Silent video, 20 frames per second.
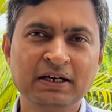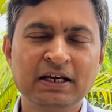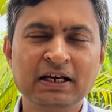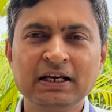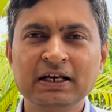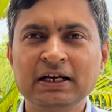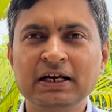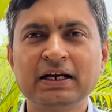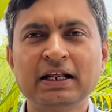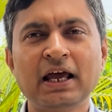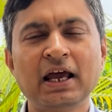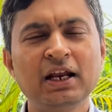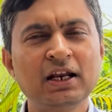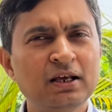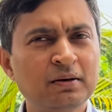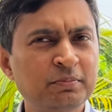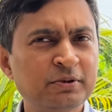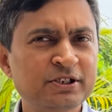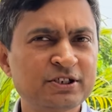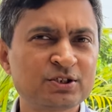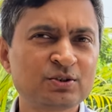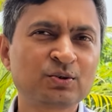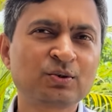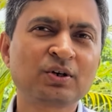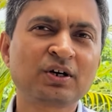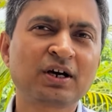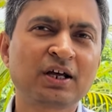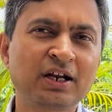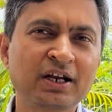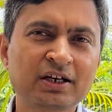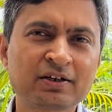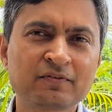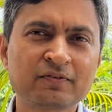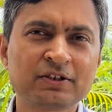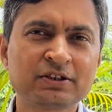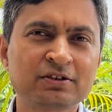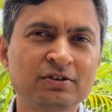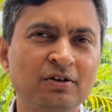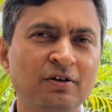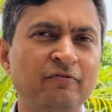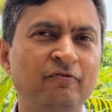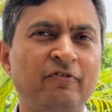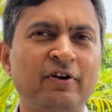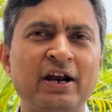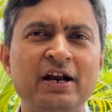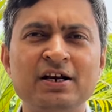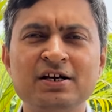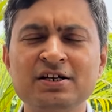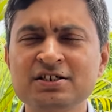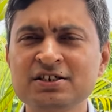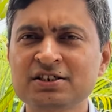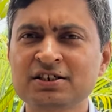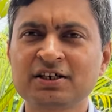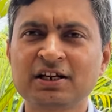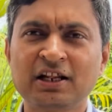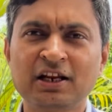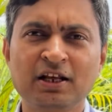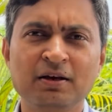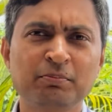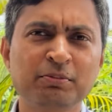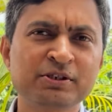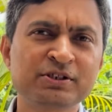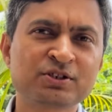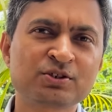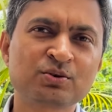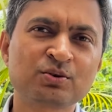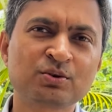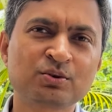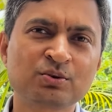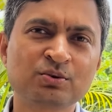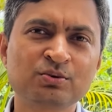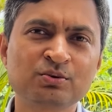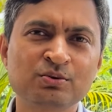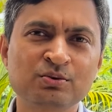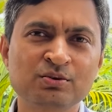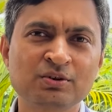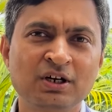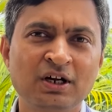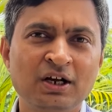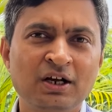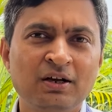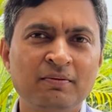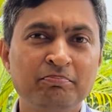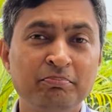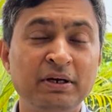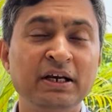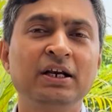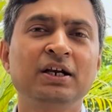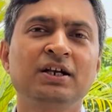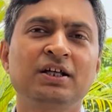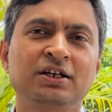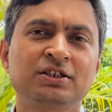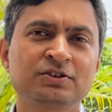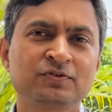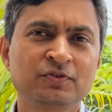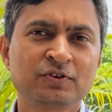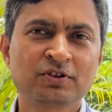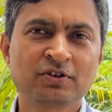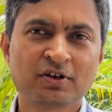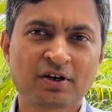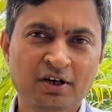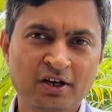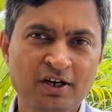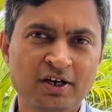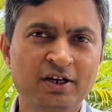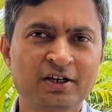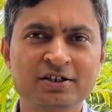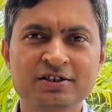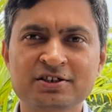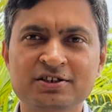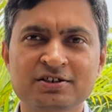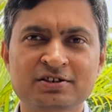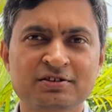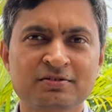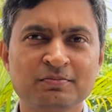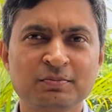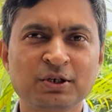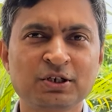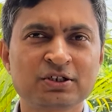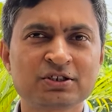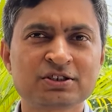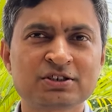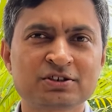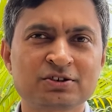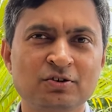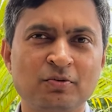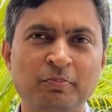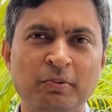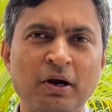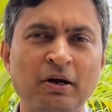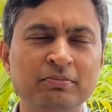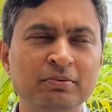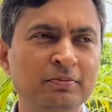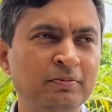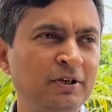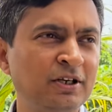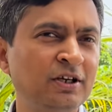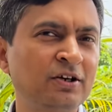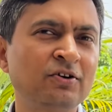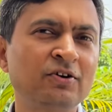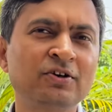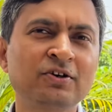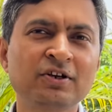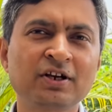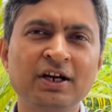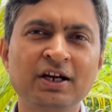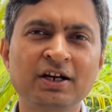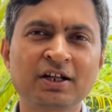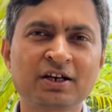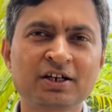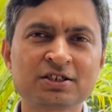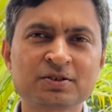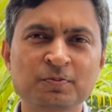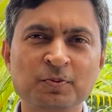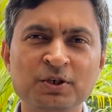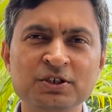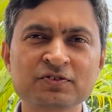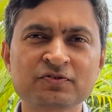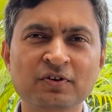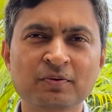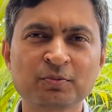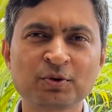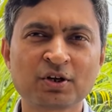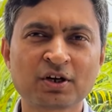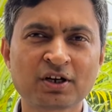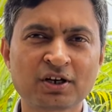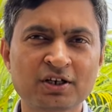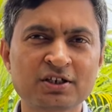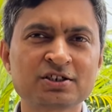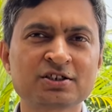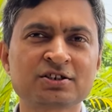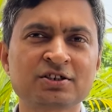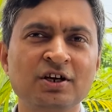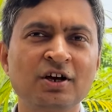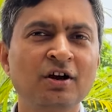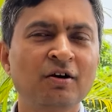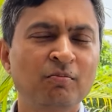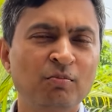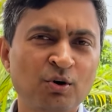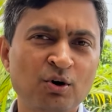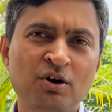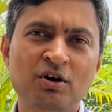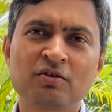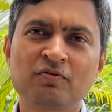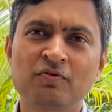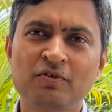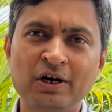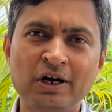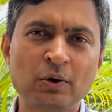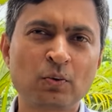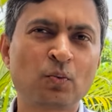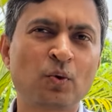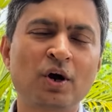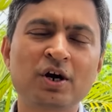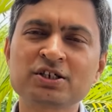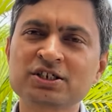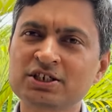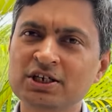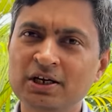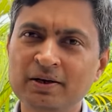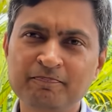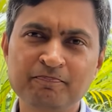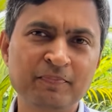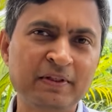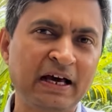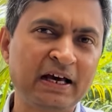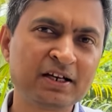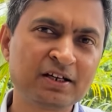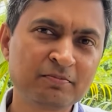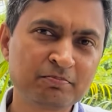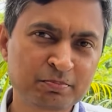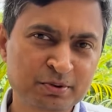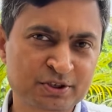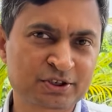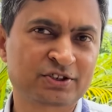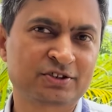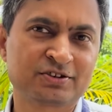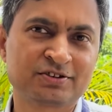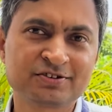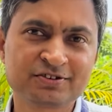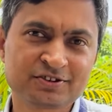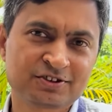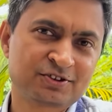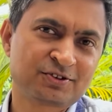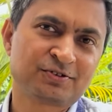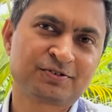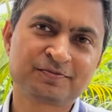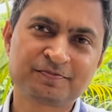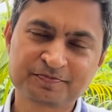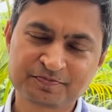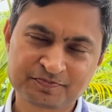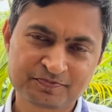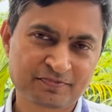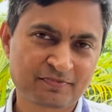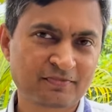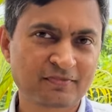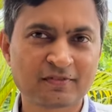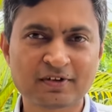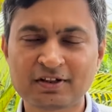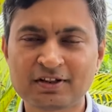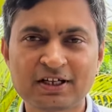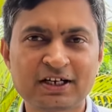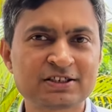Okay. It enables you to connect with your friends. It enables you to be in touch with your kids because you're probably going to get a response from your kids more on WhatsApp than in person. So Great.